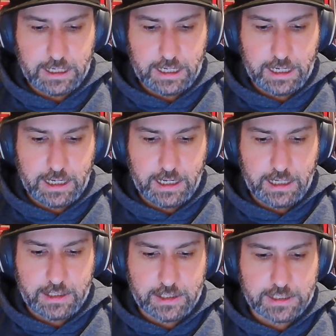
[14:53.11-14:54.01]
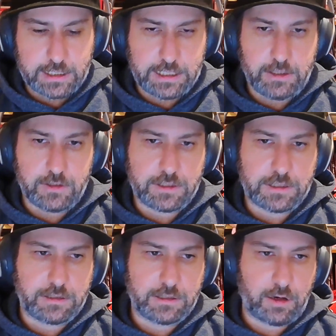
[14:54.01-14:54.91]
It just continues
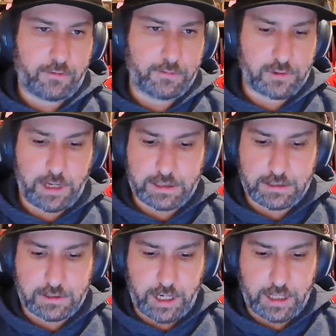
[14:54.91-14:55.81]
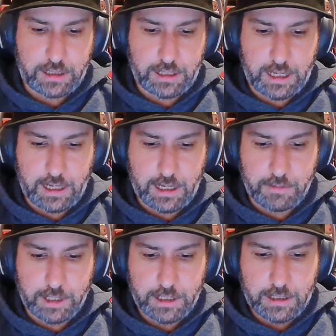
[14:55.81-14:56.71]
to go from strength to strength. I
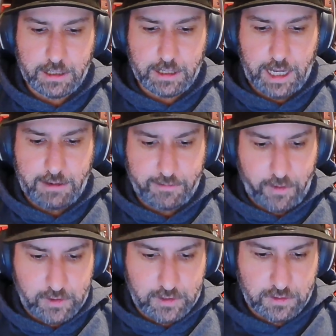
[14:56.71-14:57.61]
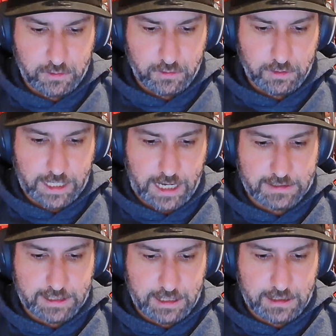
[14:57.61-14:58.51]
give a vote to
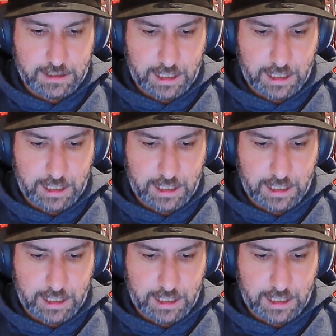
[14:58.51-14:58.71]
Garcia.